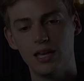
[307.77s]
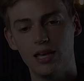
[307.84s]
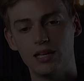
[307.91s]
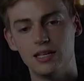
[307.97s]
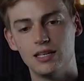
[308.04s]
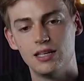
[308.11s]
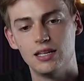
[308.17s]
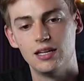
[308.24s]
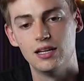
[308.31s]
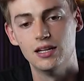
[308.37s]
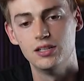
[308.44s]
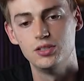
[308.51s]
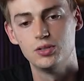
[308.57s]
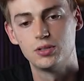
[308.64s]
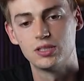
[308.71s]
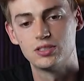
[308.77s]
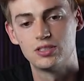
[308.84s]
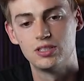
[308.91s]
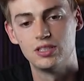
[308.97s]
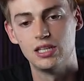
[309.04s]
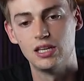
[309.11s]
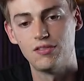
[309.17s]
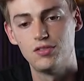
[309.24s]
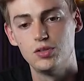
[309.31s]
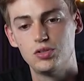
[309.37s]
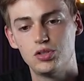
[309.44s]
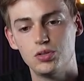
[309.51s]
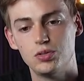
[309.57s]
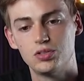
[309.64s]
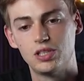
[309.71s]
And here you can see if you
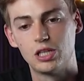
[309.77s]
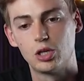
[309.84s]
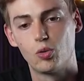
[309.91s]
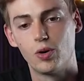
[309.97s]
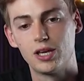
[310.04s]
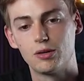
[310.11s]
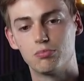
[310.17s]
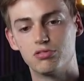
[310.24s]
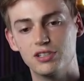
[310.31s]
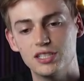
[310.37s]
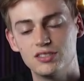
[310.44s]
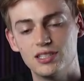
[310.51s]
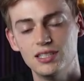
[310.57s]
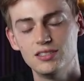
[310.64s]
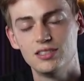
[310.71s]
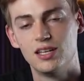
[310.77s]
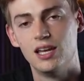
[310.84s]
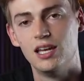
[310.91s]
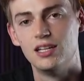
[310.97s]
choose the quick preset,